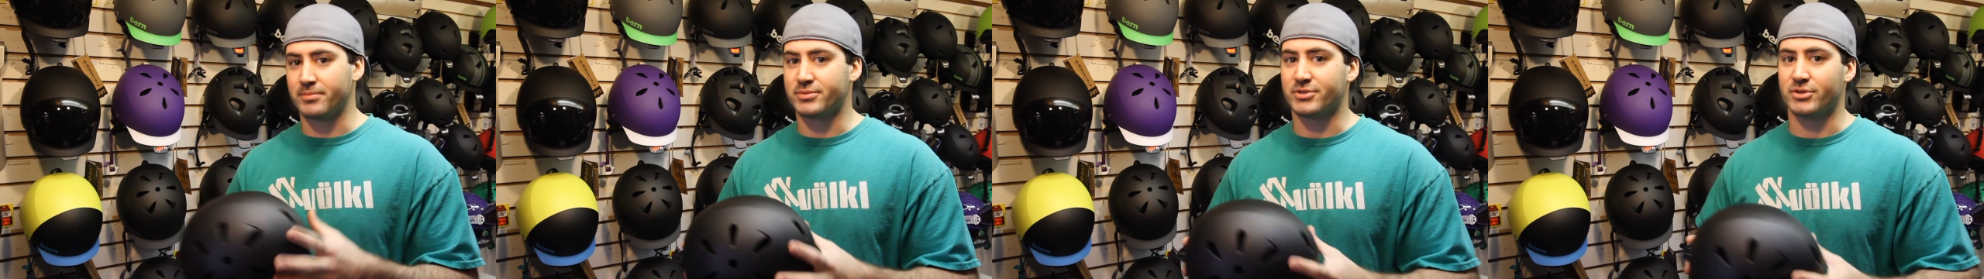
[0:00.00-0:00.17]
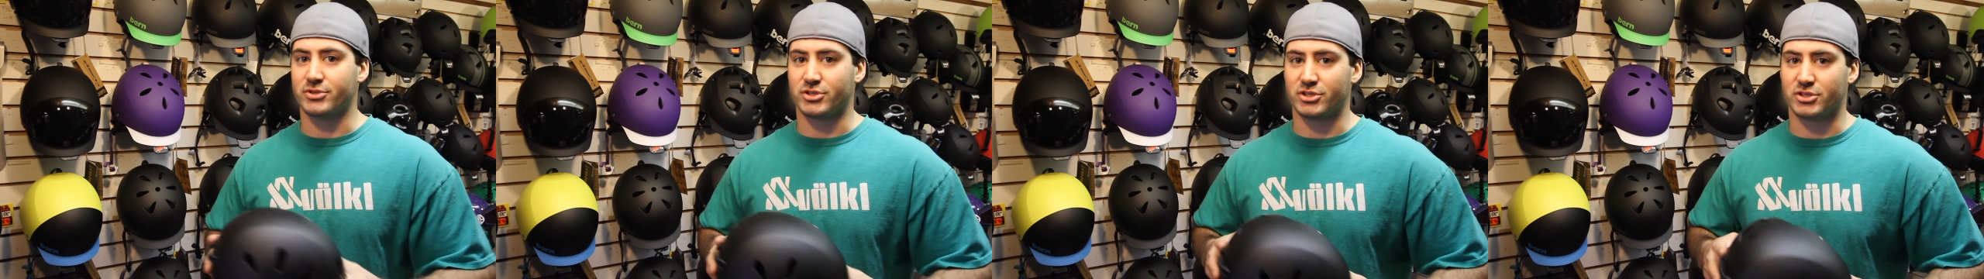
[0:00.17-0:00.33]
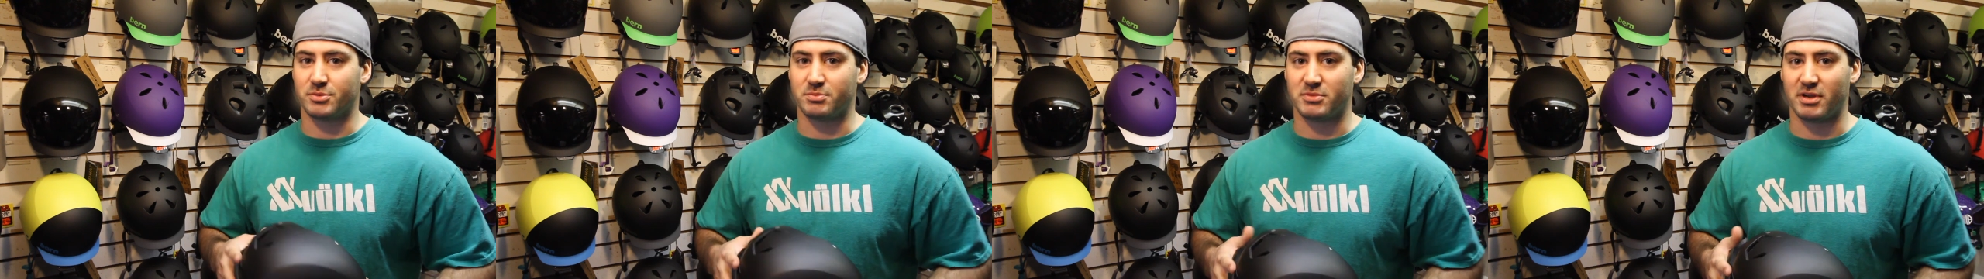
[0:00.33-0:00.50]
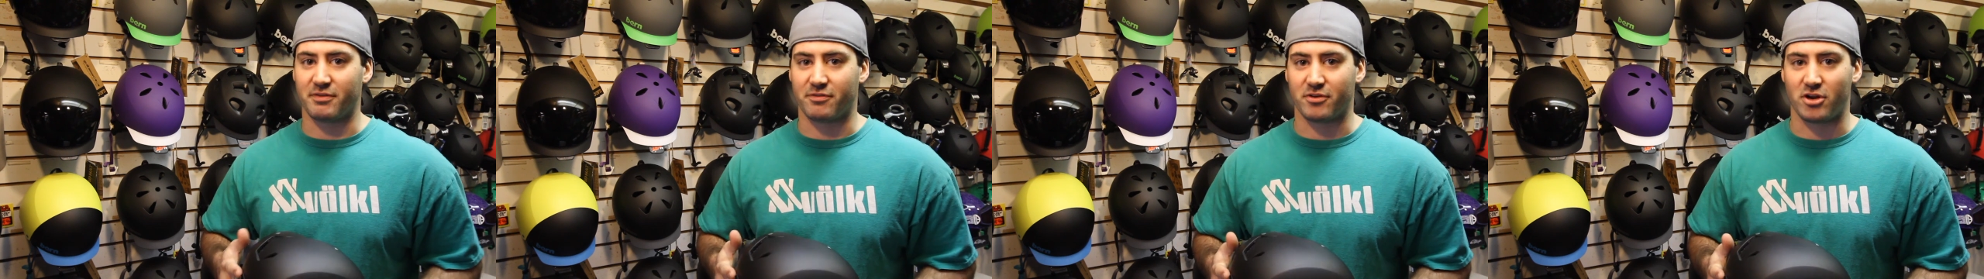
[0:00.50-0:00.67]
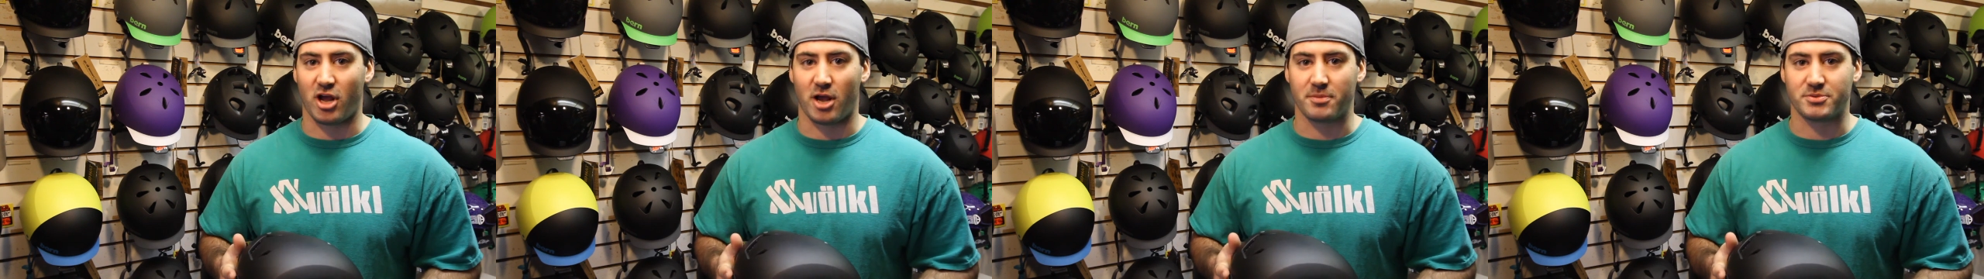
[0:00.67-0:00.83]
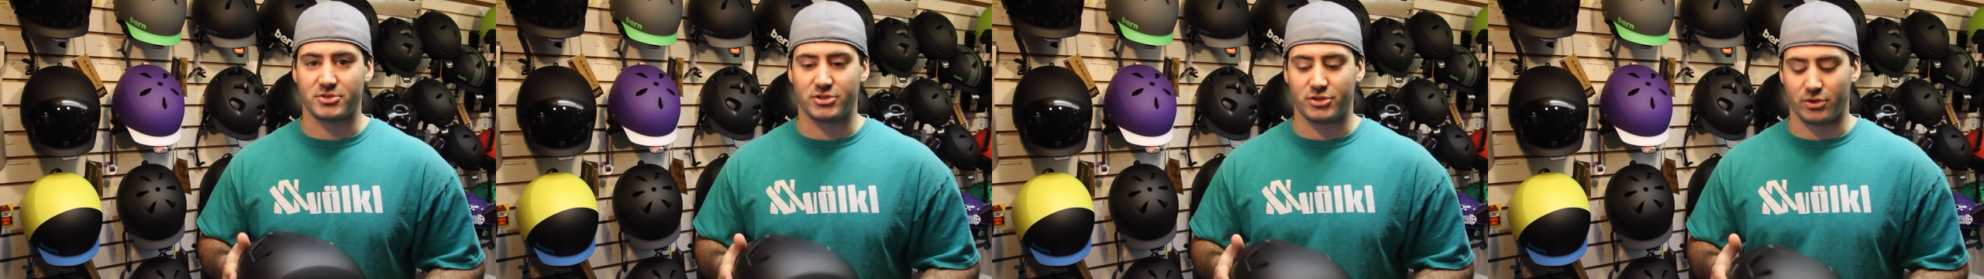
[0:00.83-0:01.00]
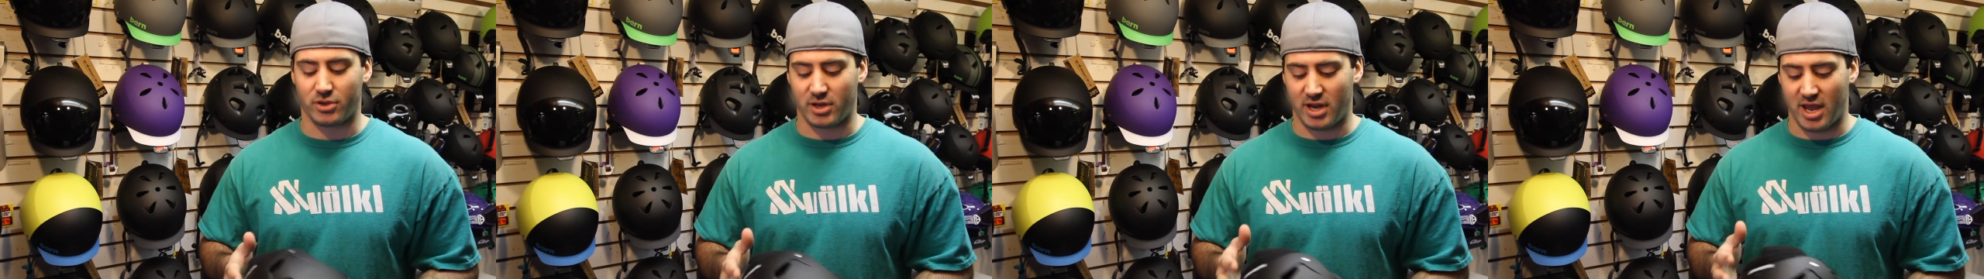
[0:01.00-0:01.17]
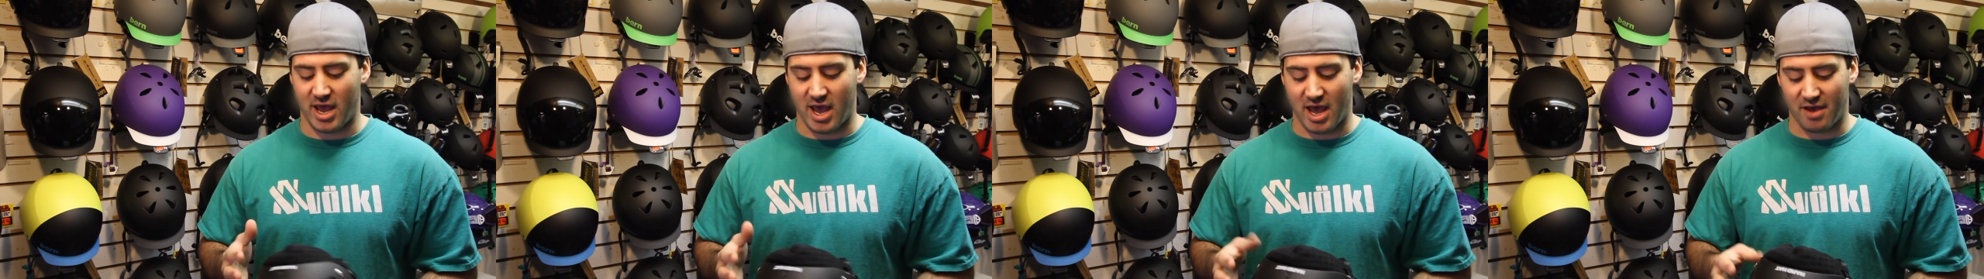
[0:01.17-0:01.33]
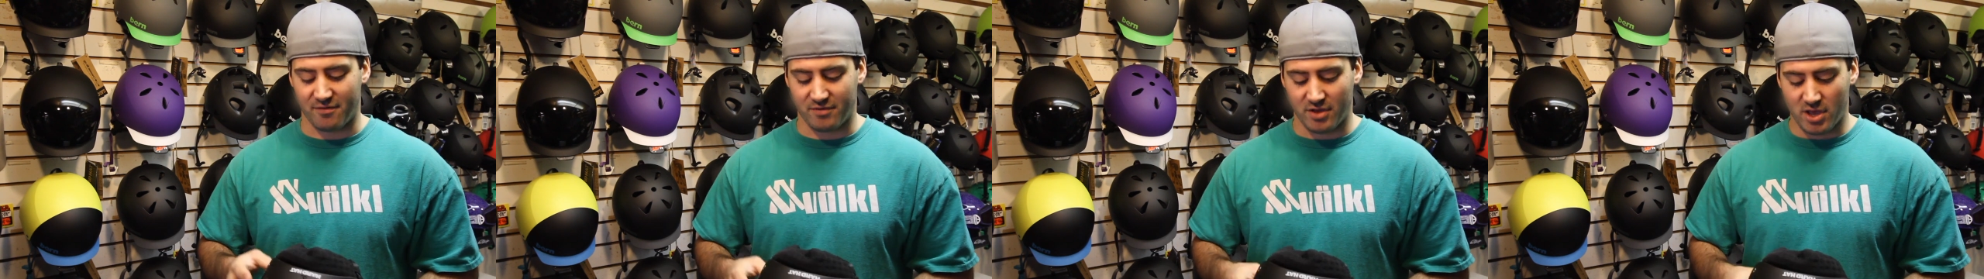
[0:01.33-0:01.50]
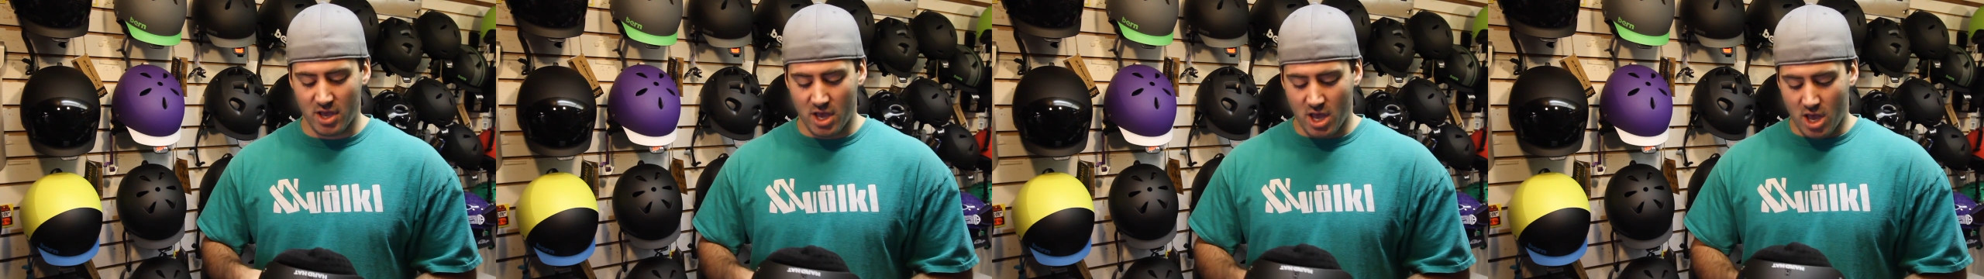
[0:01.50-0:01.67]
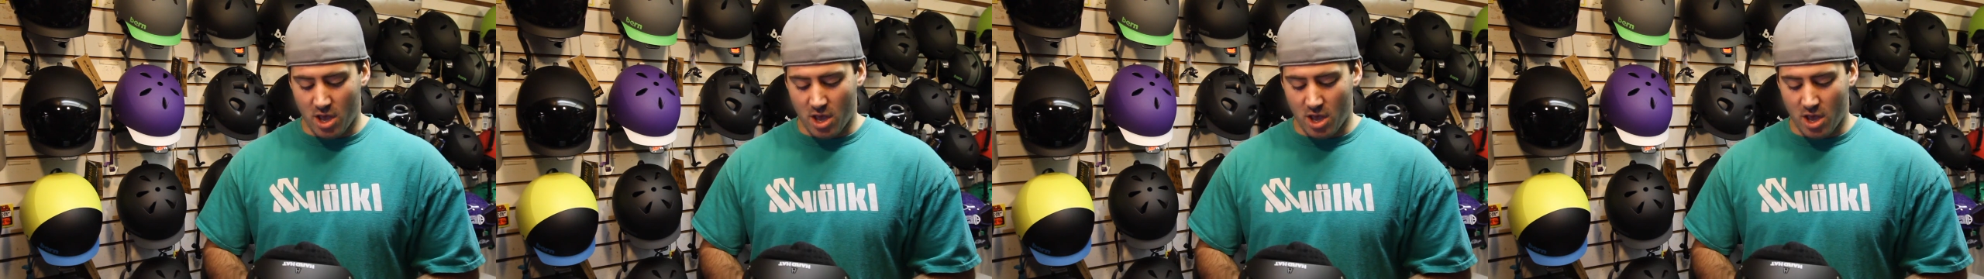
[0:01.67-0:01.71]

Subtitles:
so just some different options you can have.